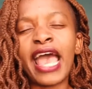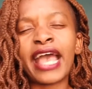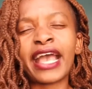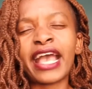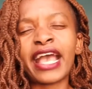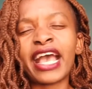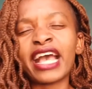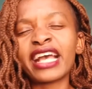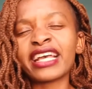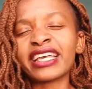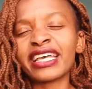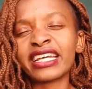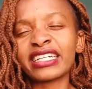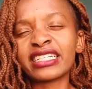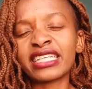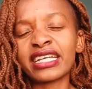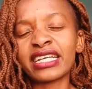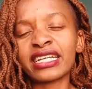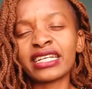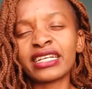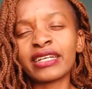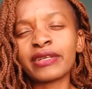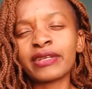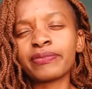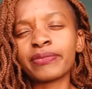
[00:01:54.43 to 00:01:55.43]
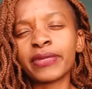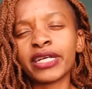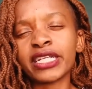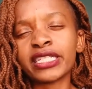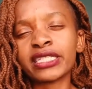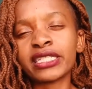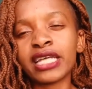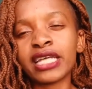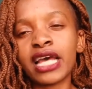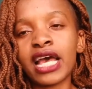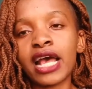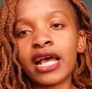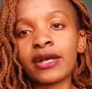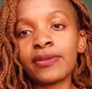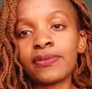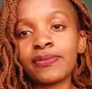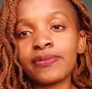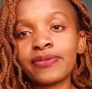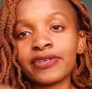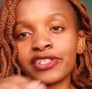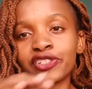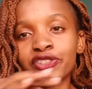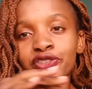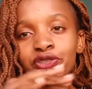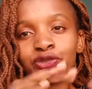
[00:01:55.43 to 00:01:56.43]
I can't get the name, but I'll
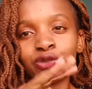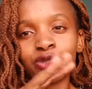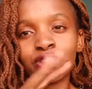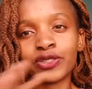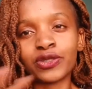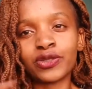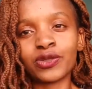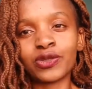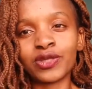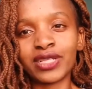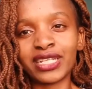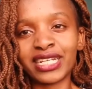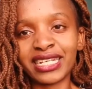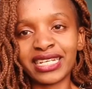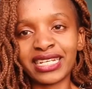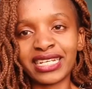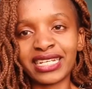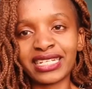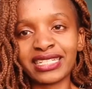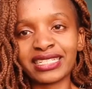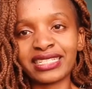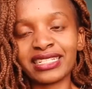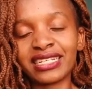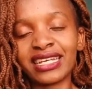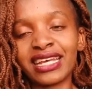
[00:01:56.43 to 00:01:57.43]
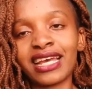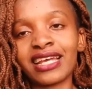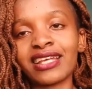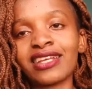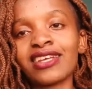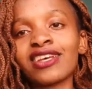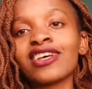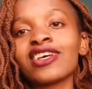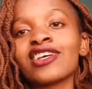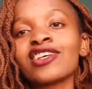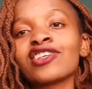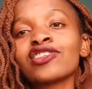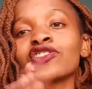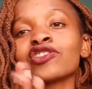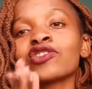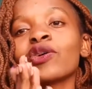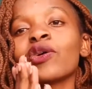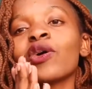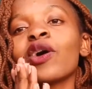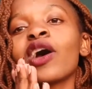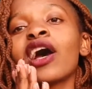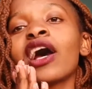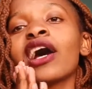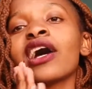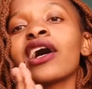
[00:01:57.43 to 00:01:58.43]
be sure to link it here.
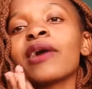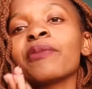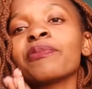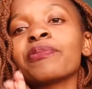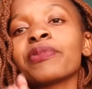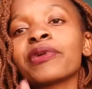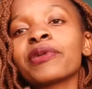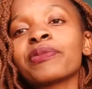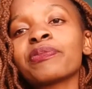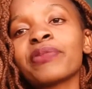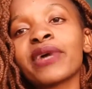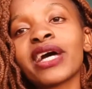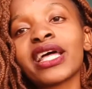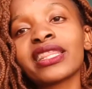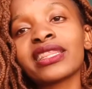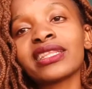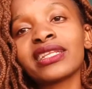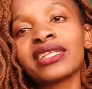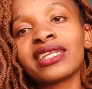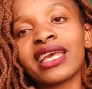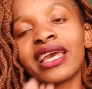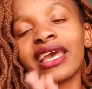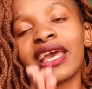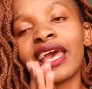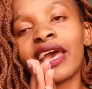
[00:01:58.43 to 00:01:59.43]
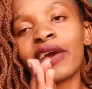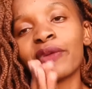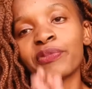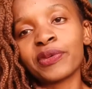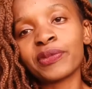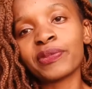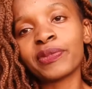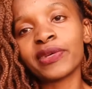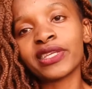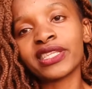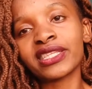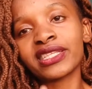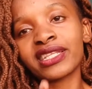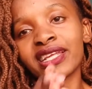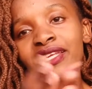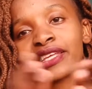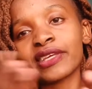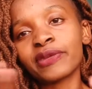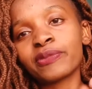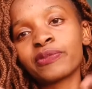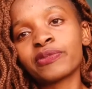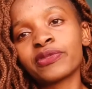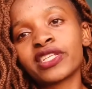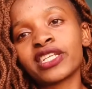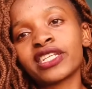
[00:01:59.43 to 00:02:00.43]
So, happy birthday. Happy birthday.
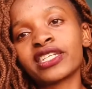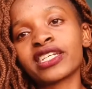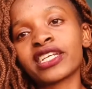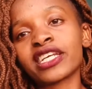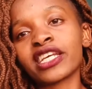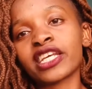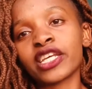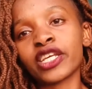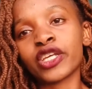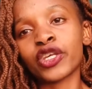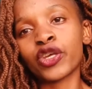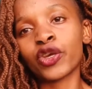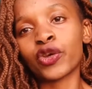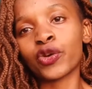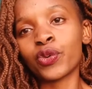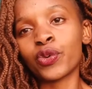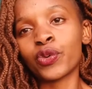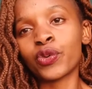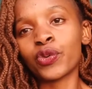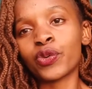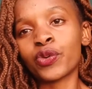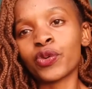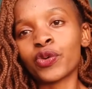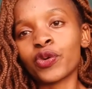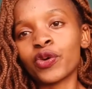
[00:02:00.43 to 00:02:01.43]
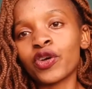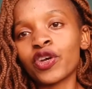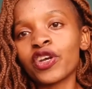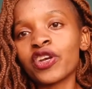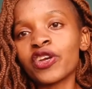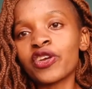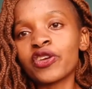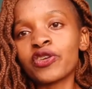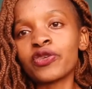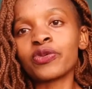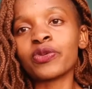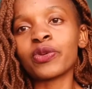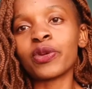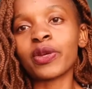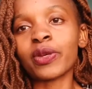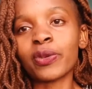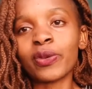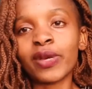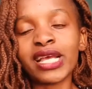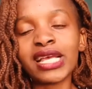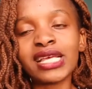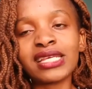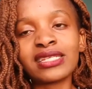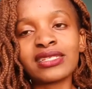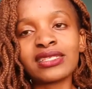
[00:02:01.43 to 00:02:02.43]
Keep sending you
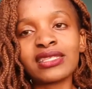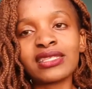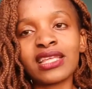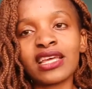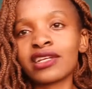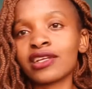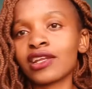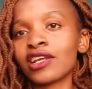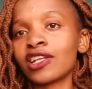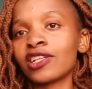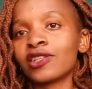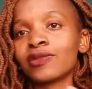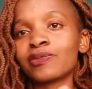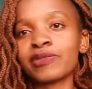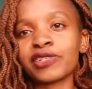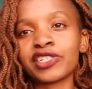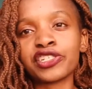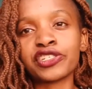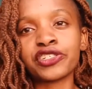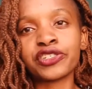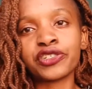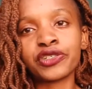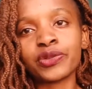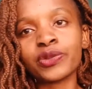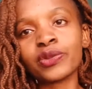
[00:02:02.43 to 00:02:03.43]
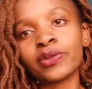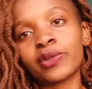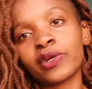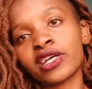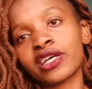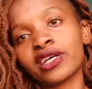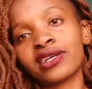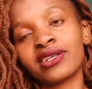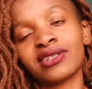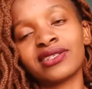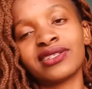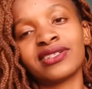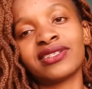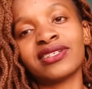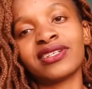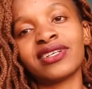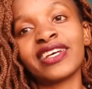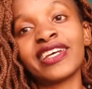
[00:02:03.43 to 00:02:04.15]
requests, and I'll be sure